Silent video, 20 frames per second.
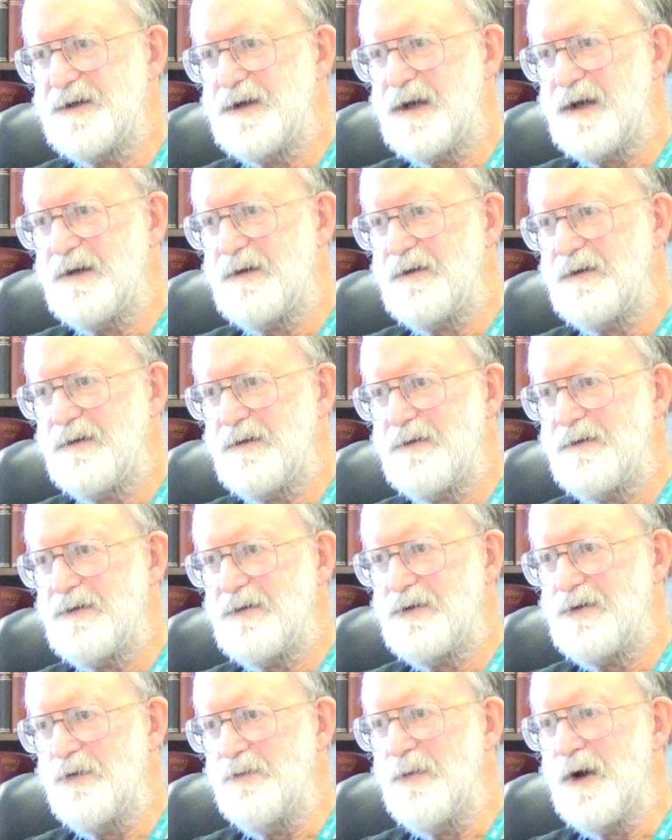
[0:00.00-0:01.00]
and then
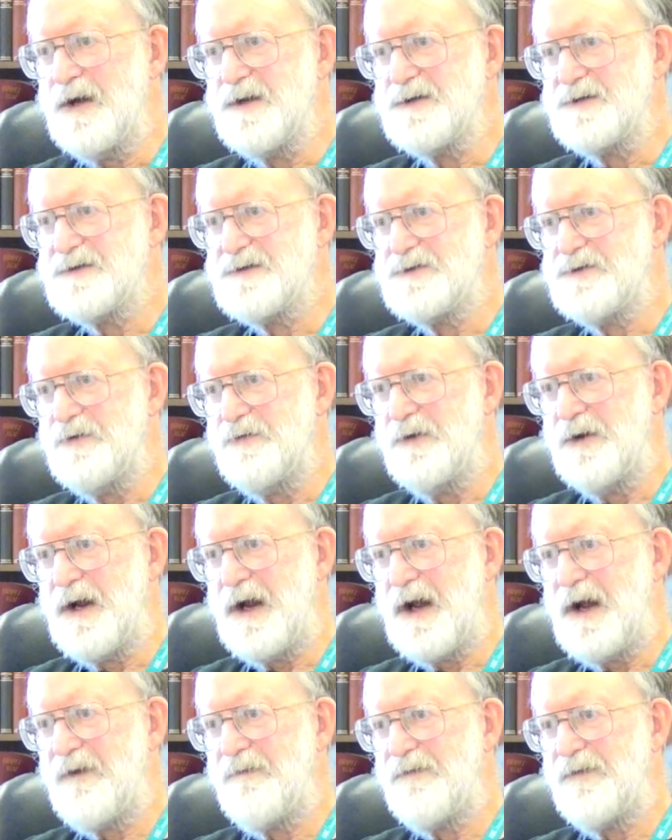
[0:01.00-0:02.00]
two months, two and a
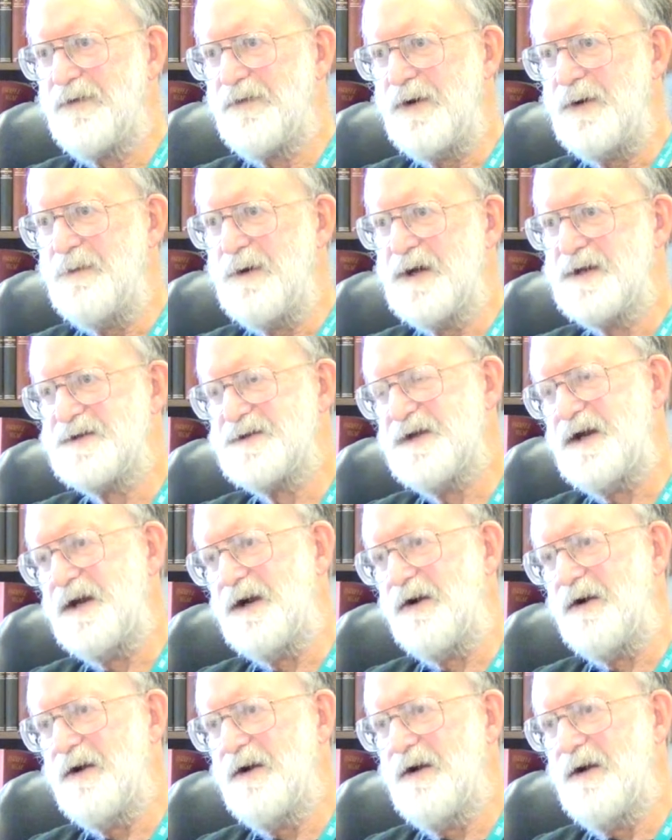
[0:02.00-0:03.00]
half, three months
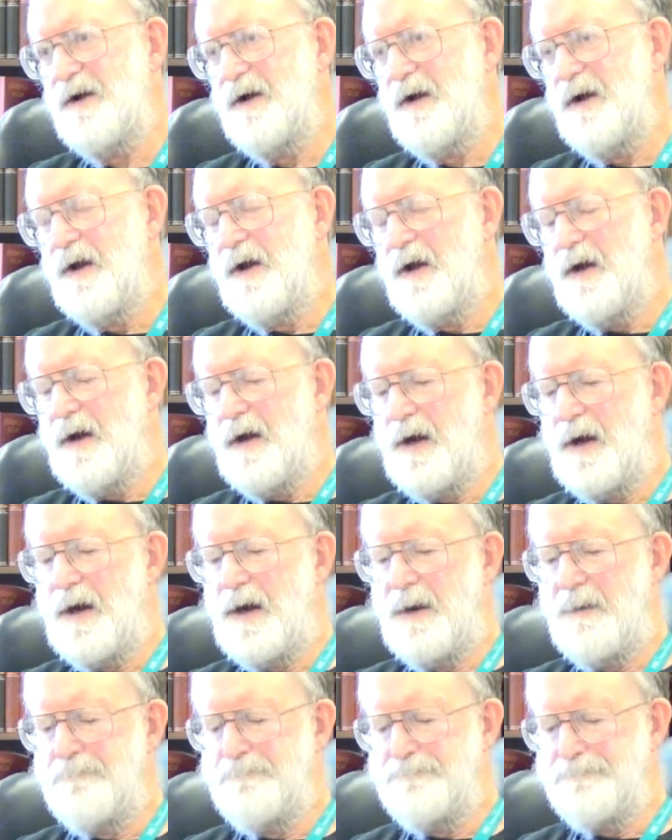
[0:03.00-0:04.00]
here.
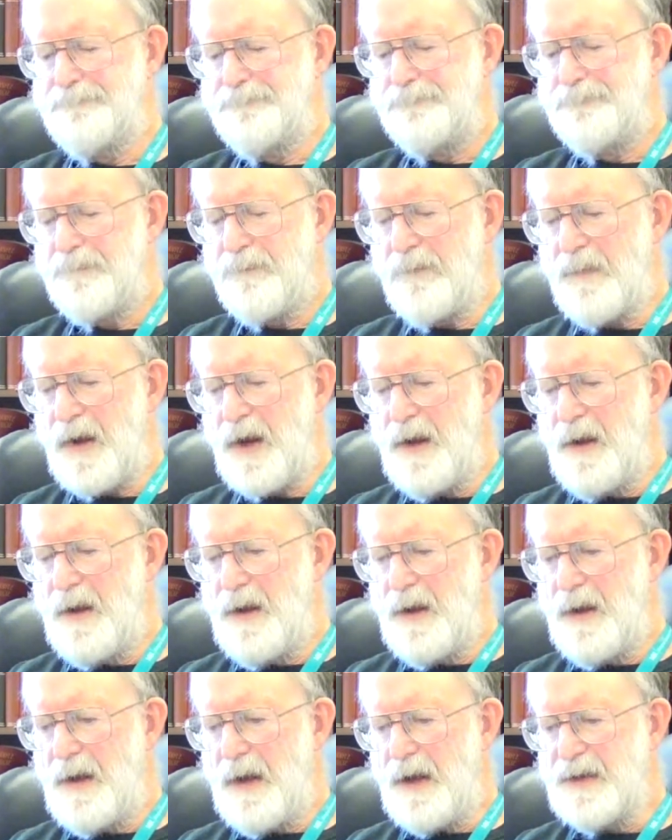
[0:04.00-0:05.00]
Um,
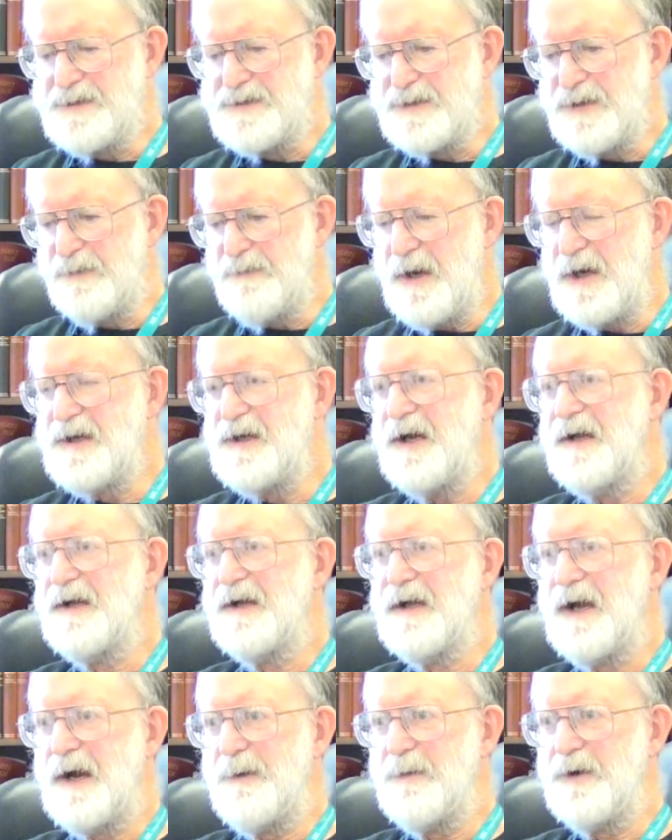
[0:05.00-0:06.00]
and still maintained
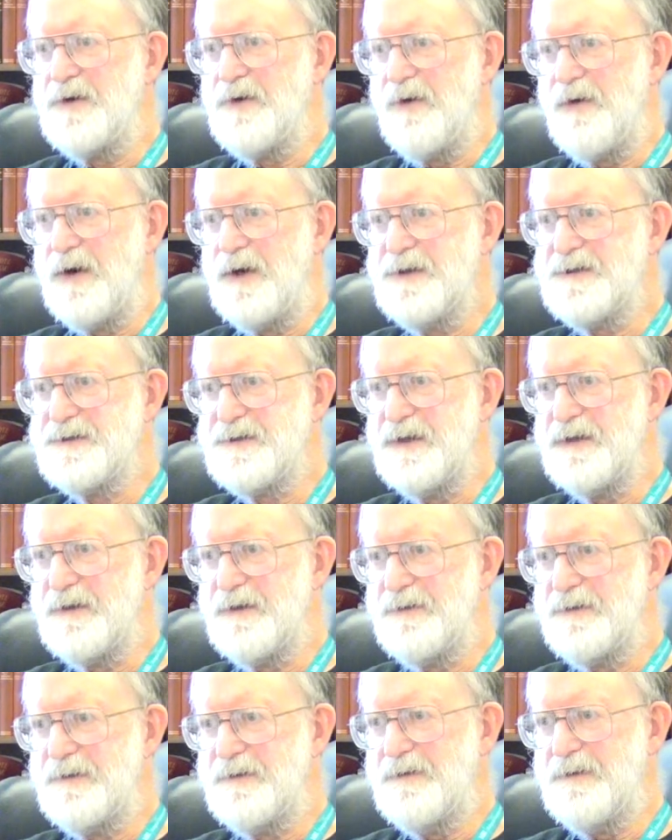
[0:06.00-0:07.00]
a laboratory,
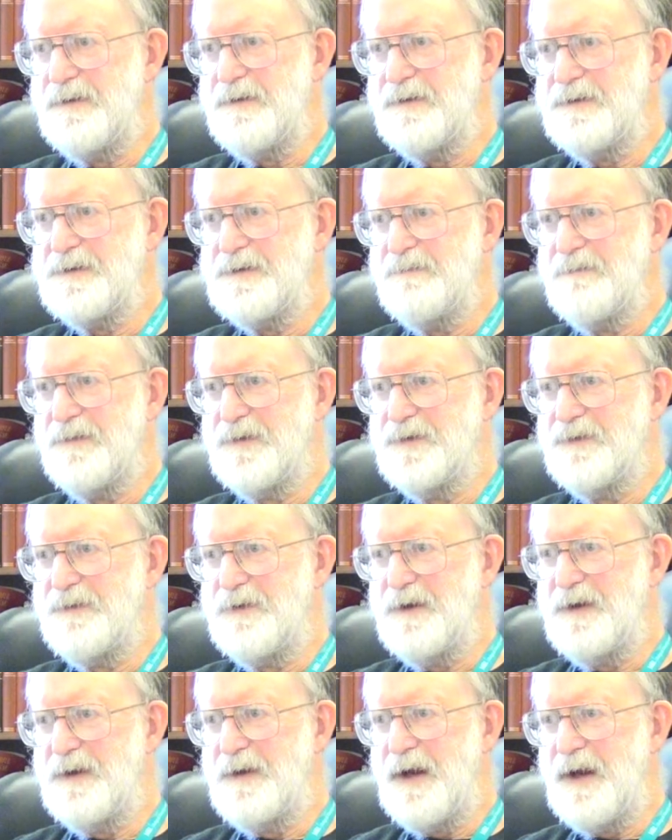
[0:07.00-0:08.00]
still
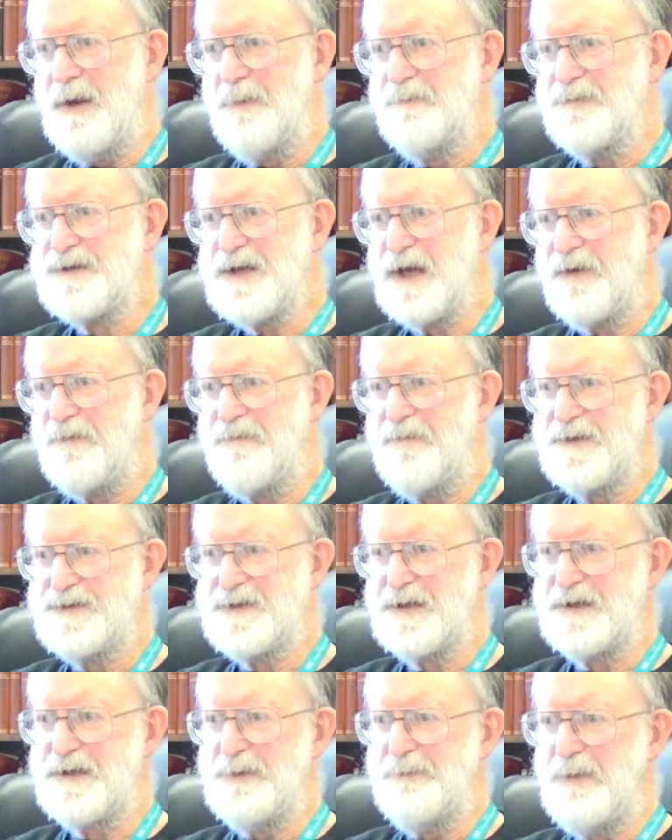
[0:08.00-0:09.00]
himself
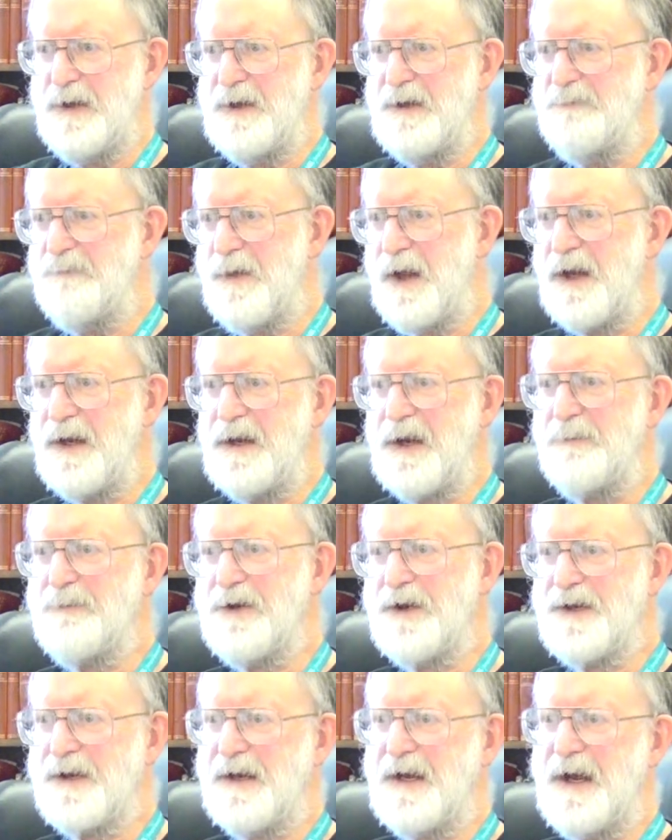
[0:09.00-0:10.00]
physically be belly up
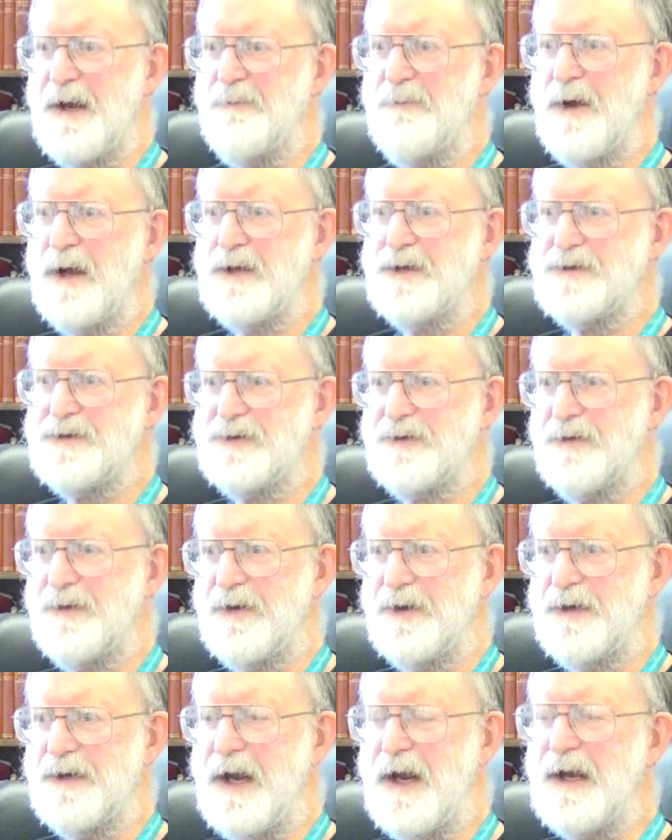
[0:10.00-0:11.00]
to the lab bench
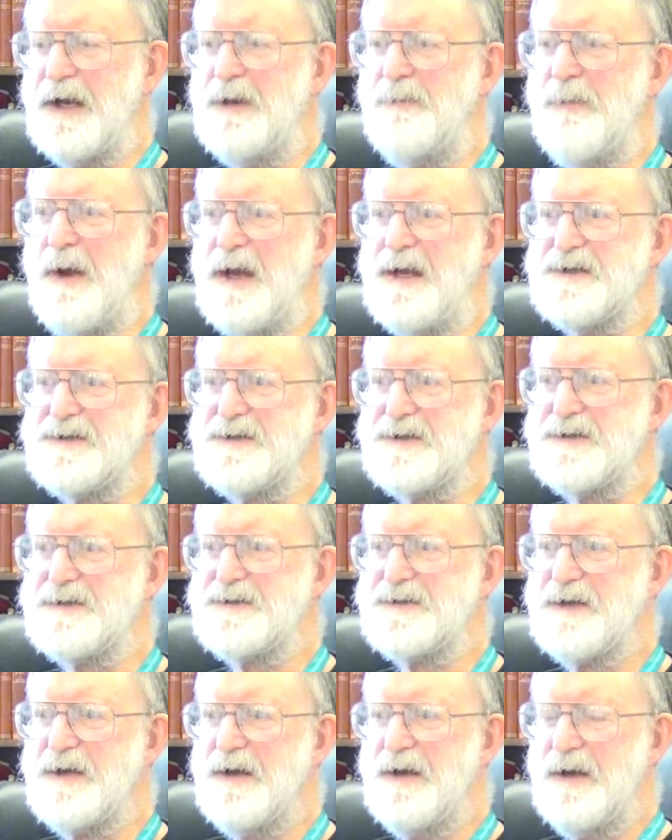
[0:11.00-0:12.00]
on a daily
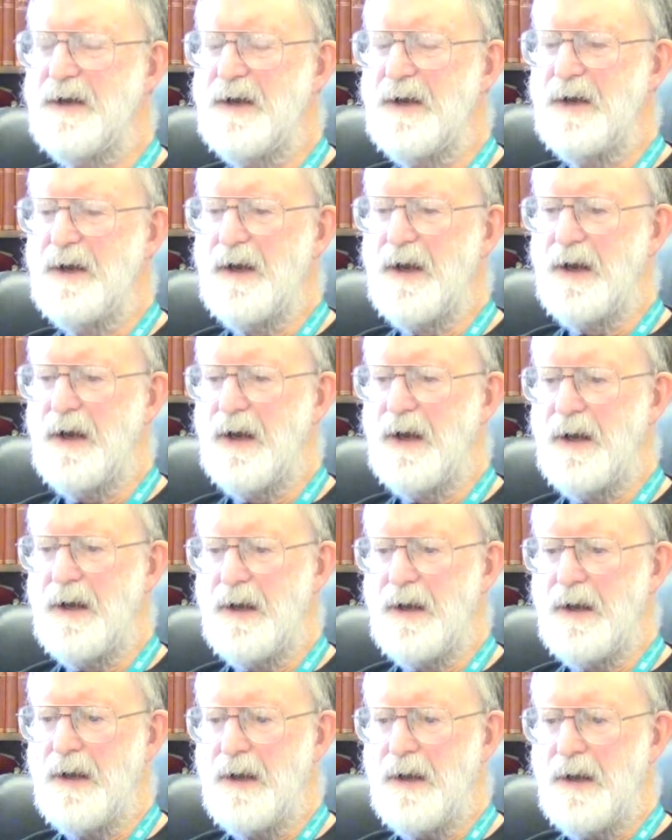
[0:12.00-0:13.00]
basis.
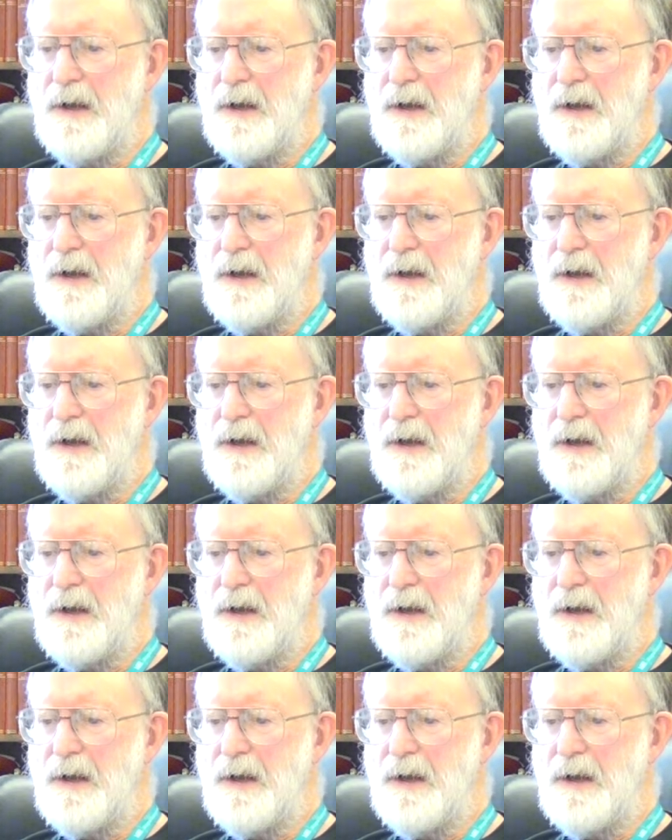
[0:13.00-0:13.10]
Uh,